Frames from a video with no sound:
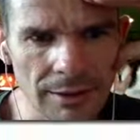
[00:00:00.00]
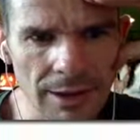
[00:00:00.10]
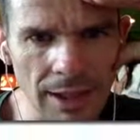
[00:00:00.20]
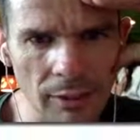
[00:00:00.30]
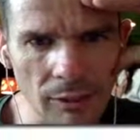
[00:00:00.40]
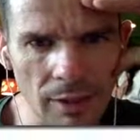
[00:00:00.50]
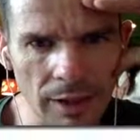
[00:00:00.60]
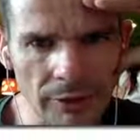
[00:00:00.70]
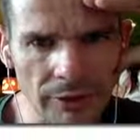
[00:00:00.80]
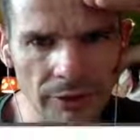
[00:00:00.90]

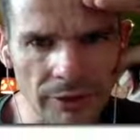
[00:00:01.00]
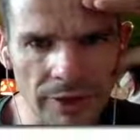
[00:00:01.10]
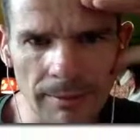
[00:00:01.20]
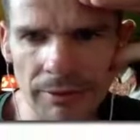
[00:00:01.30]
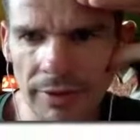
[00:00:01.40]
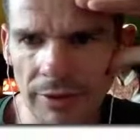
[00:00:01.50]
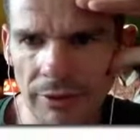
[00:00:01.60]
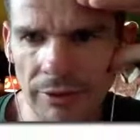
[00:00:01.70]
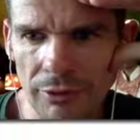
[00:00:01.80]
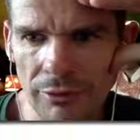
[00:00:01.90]
Color-wise, this just comes in that
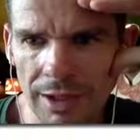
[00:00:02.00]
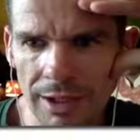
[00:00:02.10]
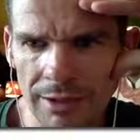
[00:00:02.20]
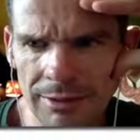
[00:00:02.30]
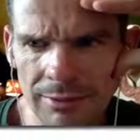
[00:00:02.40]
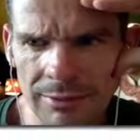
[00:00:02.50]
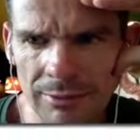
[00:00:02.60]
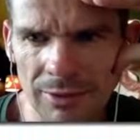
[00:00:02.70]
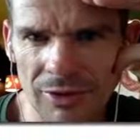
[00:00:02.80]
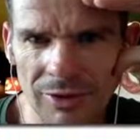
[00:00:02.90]
this grey,
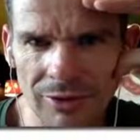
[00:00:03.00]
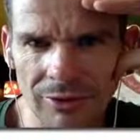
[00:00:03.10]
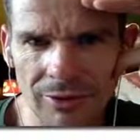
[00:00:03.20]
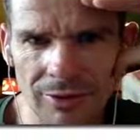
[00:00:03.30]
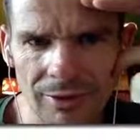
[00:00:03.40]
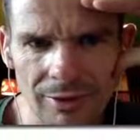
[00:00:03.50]
which is